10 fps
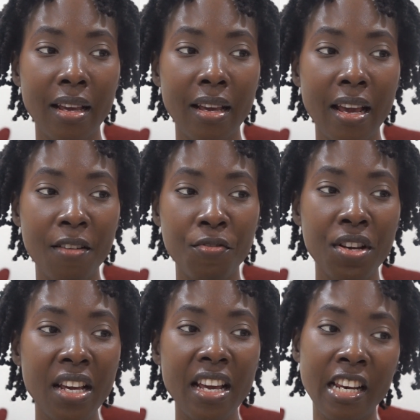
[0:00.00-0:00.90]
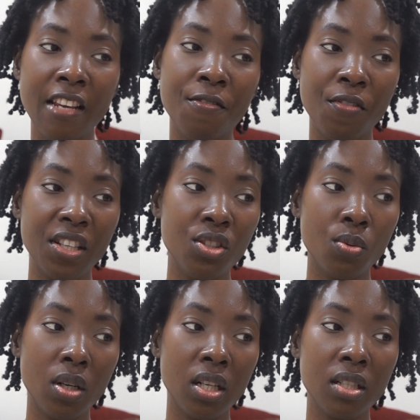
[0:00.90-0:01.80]
every
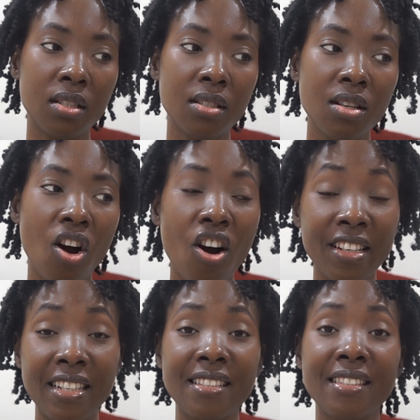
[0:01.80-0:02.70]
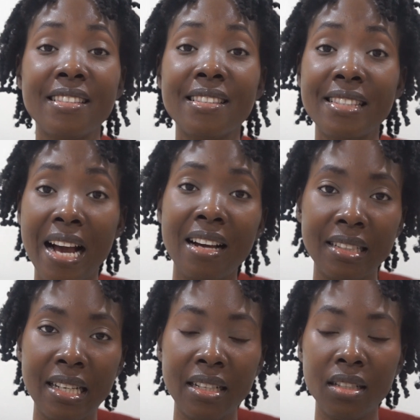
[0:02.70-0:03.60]
individual's
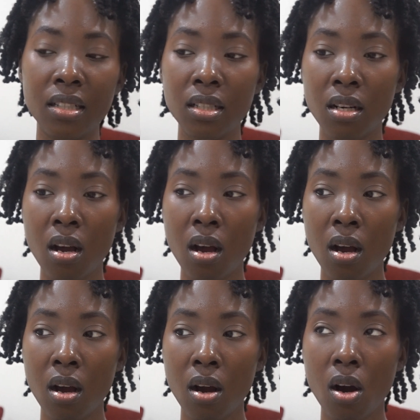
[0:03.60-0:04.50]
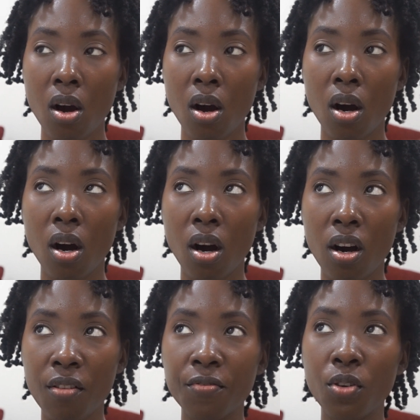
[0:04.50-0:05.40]
understanding
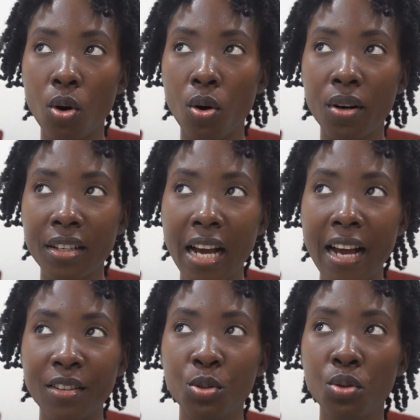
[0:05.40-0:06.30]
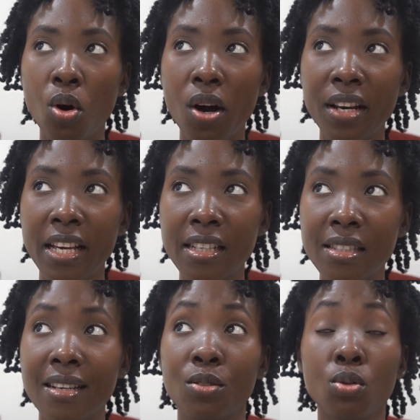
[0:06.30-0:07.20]
of God and who God is
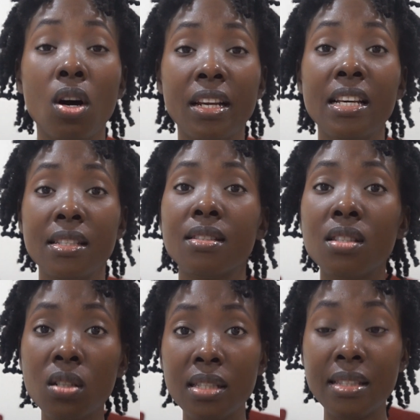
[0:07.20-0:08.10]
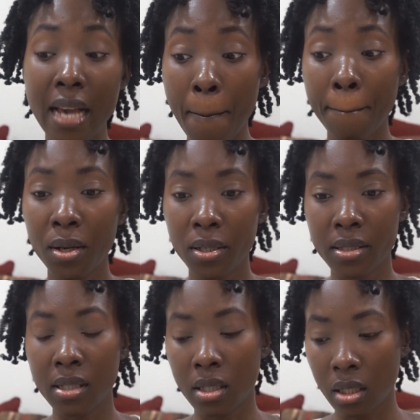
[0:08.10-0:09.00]
and who God is to them
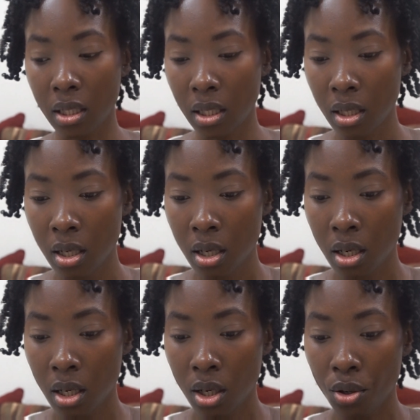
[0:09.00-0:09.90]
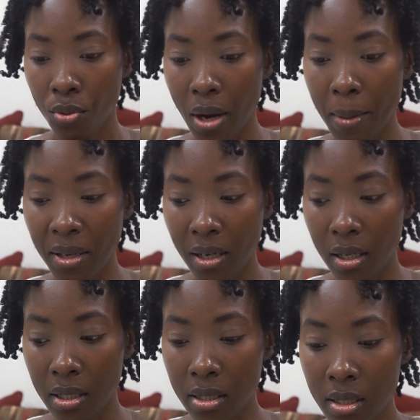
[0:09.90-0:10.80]
personally, right?
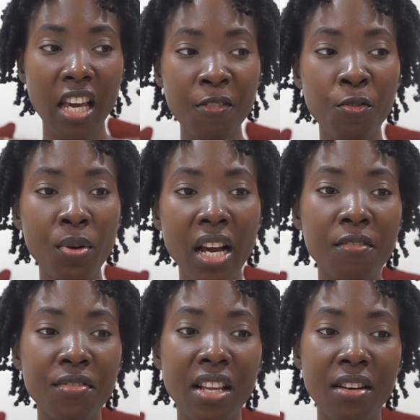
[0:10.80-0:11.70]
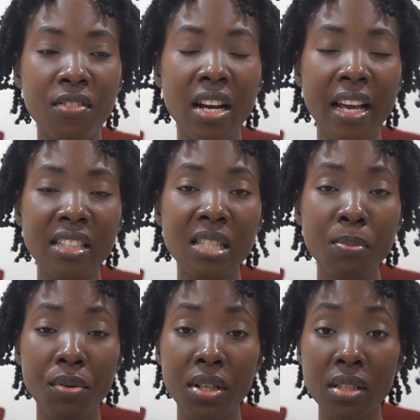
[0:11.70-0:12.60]
Because if we have never
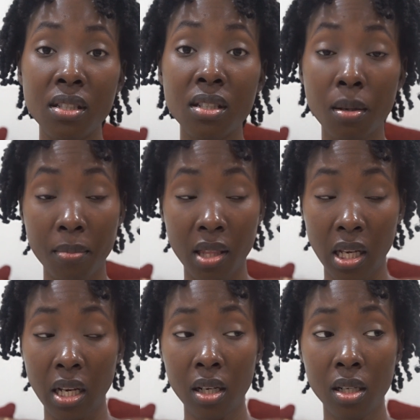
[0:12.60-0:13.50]
experienced something,